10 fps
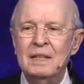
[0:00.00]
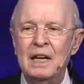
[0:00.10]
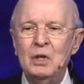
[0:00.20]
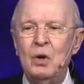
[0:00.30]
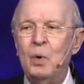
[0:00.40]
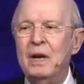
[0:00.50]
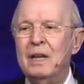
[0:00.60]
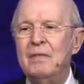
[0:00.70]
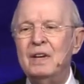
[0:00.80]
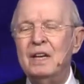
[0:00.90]
Now, you know,
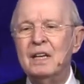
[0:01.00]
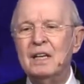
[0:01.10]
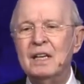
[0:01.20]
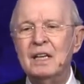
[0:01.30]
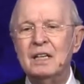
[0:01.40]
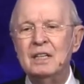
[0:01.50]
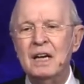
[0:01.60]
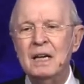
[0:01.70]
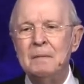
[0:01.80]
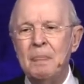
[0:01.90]
we're living in a, in a
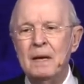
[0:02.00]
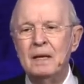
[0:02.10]
day,